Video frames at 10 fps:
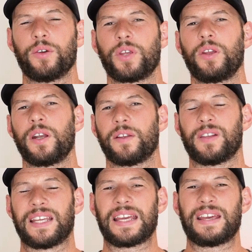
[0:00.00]

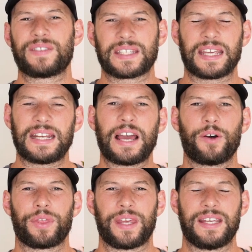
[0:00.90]
Alternatively, if skin
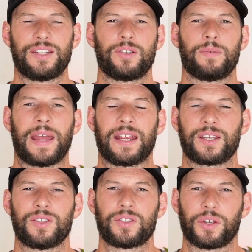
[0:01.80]
health is your main
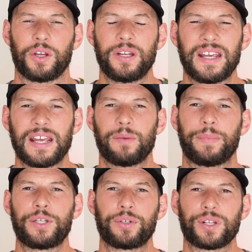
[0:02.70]
concern,
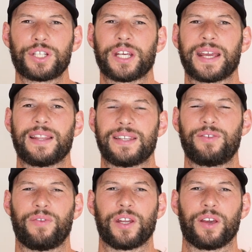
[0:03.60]
be sure to check out
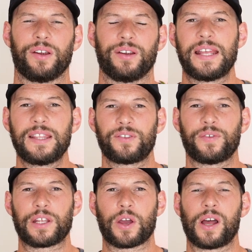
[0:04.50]
this video. In this
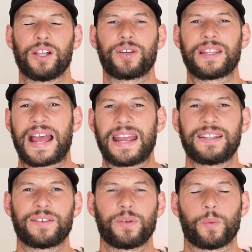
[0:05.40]
video, I'll look at the
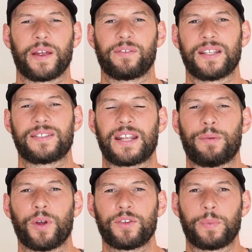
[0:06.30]
8 different wavelengths that are
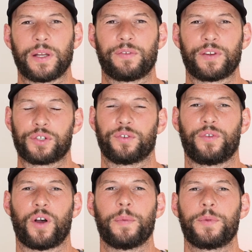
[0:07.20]
most beneficial
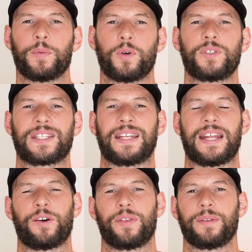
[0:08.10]
for optimal skin
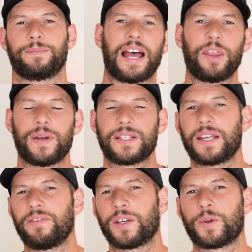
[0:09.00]
health. Otherwise,
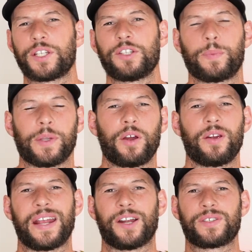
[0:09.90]
leave any questions below,
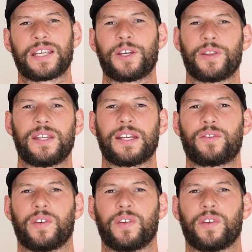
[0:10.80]
and I'll see you on the next